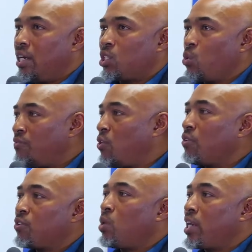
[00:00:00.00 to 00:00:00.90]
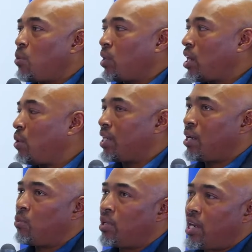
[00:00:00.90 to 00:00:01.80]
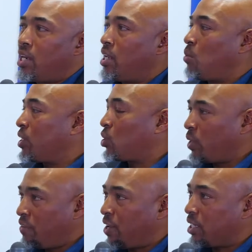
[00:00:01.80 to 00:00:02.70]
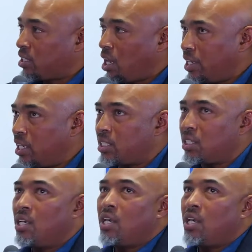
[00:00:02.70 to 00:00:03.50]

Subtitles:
to evolve the way that we're going, and we're doing events like this,